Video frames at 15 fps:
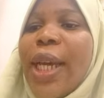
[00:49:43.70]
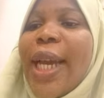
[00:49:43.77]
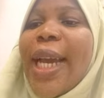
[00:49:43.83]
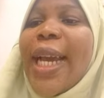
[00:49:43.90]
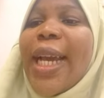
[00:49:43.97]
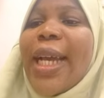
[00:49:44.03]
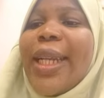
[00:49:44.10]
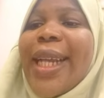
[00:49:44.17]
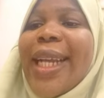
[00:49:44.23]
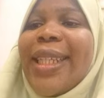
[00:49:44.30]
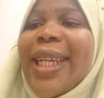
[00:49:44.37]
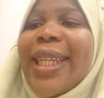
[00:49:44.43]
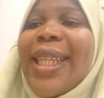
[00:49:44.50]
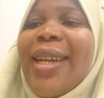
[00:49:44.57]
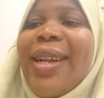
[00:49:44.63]
There's a
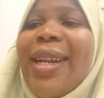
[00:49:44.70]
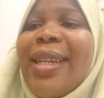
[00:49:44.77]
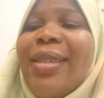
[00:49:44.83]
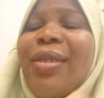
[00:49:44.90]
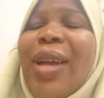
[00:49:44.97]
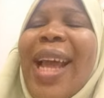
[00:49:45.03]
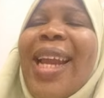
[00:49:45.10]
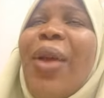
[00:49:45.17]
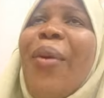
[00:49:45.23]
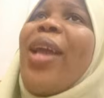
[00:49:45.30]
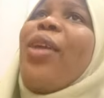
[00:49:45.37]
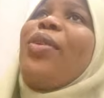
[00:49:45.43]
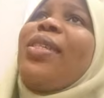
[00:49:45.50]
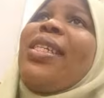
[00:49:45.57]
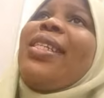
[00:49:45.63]
three anywhere you
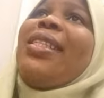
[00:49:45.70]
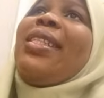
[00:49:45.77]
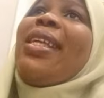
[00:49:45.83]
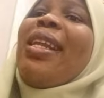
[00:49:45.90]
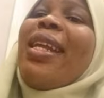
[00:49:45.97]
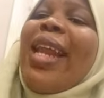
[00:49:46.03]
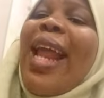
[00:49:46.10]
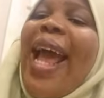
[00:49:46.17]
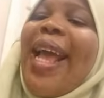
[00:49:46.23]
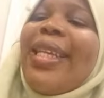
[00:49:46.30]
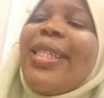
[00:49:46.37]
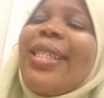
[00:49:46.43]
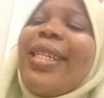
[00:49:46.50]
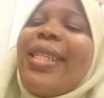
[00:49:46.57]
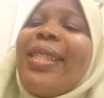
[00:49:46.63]
see three lines,
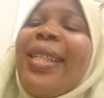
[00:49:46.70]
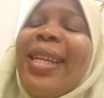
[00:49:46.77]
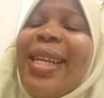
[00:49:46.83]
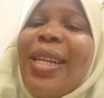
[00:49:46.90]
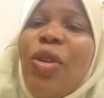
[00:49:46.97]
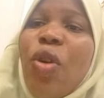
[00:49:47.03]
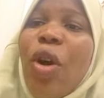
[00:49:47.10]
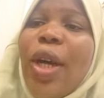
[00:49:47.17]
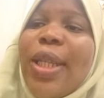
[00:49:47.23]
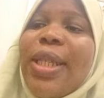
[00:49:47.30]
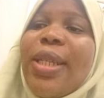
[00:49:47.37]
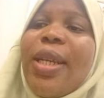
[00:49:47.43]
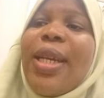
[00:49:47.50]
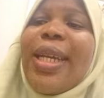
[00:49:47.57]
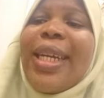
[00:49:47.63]
three dots,
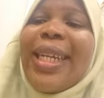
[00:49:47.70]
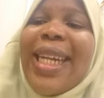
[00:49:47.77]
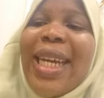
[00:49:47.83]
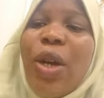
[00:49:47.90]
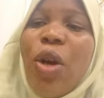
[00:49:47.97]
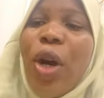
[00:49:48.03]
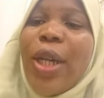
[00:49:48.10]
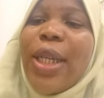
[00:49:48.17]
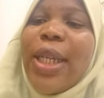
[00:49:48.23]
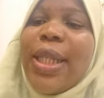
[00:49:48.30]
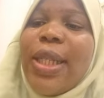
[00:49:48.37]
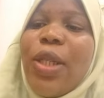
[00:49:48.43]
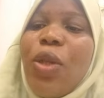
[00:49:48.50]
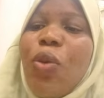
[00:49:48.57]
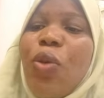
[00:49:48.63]
click on it,
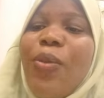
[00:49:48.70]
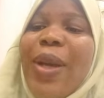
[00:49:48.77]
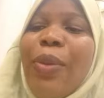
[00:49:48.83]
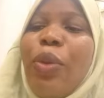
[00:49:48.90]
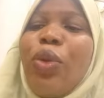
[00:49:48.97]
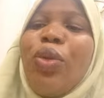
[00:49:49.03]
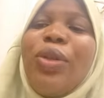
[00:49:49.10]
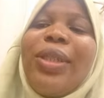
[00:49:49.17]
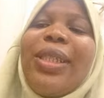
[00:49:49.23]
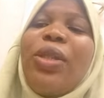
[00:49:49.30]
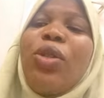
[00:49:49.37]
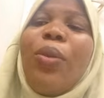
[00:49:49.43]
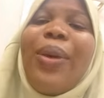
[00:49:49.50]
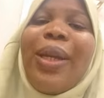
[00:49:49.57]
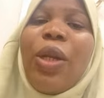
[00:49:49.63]
you will be able to see
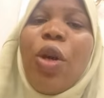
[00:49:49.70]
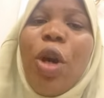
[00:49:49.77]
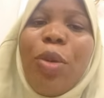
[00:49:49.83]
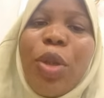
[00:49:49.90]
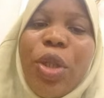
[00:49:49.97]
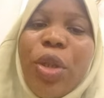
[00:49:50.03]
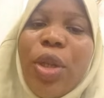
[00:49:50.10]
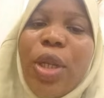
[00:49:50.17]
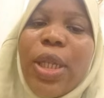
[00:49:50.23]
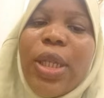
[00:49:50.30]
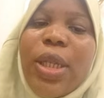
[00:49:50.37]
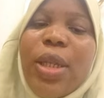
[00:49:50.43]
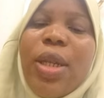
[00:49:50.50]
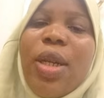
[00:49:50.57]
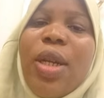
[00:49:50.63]
so many
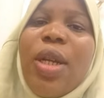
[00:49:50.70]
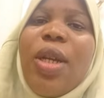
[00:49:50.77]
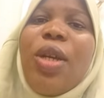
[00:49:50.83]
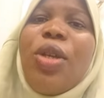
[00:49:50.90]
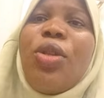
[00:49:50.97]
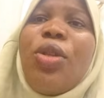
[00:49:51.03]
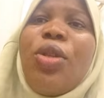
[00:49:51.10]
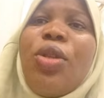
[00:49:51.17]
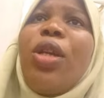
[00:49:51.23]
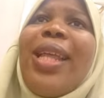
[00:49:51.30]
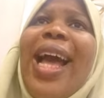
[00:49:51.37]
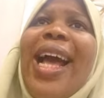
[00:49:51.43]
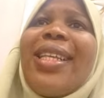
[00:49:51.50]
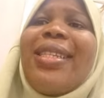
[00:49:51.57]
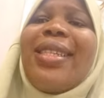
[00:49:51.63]
options. So
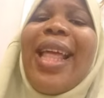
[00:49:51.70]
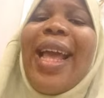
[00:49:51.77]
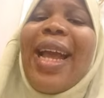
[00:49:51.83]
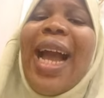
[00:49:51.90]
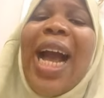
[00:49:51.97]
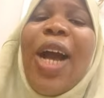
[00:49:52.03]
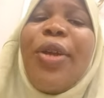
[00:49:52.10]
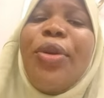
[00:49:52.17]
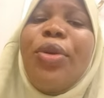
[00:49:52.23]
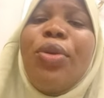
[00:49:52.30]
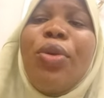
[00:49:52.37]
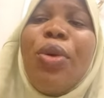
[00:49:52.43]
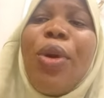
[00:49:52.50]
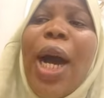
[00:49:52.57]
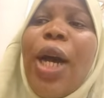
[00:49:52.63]
that's like how you
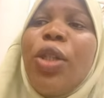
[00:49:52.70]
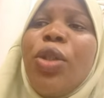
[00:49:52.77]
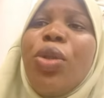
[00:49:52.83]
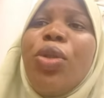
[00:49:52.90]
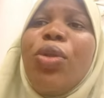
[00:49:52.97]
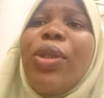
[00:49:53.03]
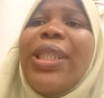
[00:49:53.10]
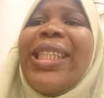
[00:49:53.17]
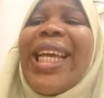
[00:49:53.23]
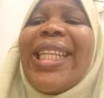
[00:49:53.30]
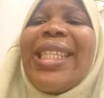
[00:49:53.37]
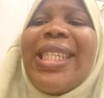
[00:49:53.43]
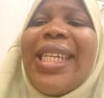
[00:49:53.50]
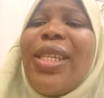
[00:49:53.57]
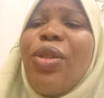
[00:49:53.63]
know how to use
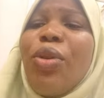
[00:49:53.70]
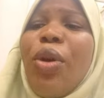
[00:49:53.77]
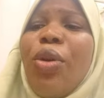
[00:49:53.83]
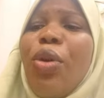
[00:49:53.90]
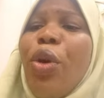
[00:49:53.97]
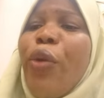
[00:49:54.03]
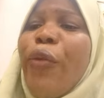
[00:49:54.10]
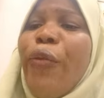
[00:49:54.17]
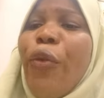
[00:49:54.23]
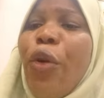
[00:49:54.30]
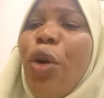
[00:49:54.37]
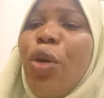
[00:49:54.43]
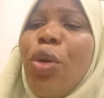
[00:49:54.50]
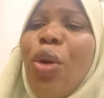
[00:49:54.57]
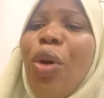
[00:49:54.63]
settings on your
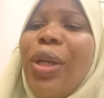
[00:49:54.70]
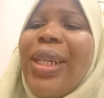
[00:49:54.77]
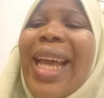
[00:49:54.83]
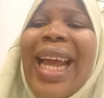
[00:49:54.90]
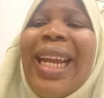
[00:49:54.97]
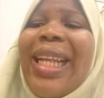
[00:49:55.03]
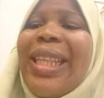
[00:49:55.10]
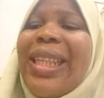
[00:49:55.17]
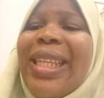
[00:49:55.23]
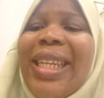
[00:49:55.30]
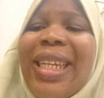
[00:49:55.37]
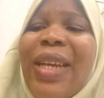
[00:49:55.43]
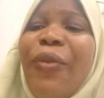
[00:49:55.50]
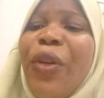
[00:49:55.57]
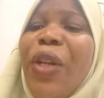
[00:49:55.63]
phone on
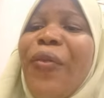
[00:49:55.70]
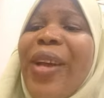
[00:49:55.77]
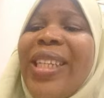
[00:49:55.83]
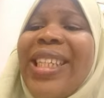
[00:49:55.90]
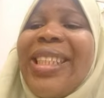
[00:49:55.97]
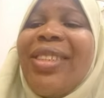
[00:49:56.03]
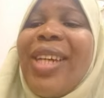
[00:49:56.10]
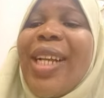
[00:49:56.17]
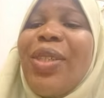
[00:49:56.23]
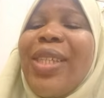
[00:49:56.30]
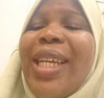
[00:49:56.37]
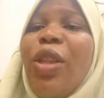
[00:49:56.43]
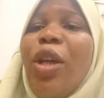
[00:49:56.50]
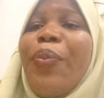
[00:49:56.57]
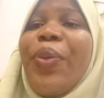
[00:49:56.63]
anything, even if you are trying to
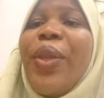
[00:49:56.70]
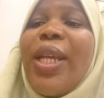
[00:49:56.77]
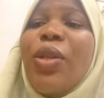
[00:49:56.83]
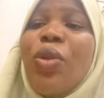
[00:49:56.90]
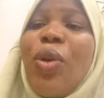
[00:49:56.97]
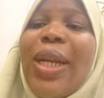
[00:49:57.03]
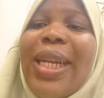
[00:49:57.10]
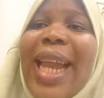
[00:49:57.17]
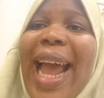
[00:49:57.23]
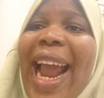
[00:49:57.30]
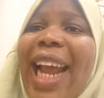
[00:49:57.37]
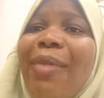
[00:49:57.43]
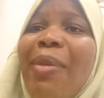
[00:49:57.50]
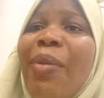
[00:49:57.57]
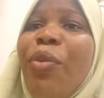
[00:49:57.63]
set up things
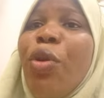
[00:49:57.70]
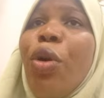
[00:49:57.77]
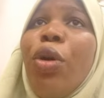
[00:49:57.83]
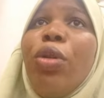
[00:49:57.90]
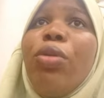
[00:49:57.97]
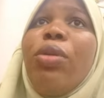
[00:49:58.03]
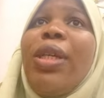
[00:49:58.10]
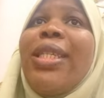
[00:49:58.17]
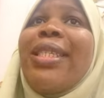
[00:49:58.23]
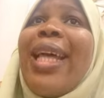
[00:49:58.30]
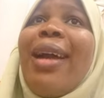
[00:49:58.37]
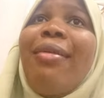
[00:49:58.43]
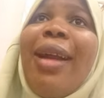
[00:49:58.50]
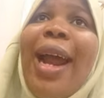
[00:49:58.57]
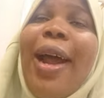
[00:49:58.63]
online, maybe on
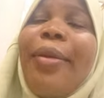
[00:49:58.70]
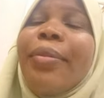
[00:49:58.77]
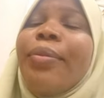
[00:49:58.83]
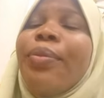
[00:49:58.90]
Instagram,